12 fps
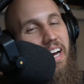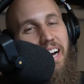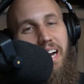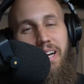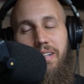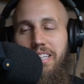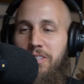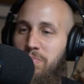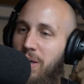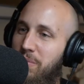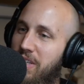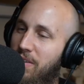I at least
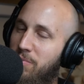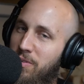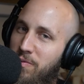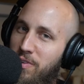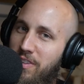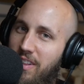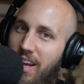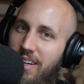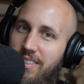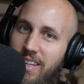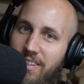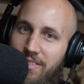blame the government for the
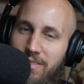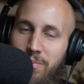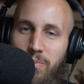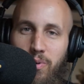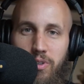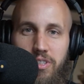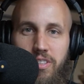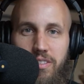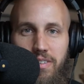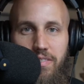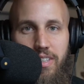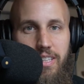lockdown portion
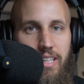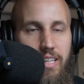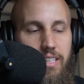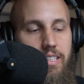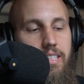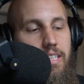of everything.